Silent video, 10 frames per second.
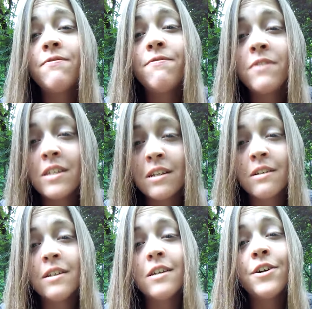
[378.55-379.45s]

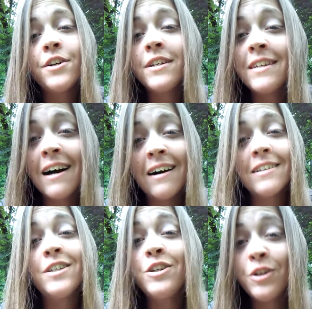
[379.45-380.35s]
physically could not
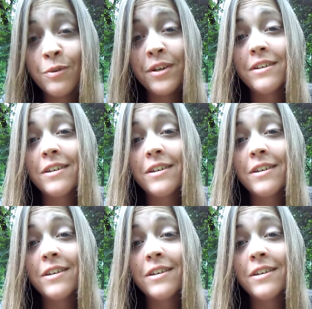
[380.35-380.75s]
do it.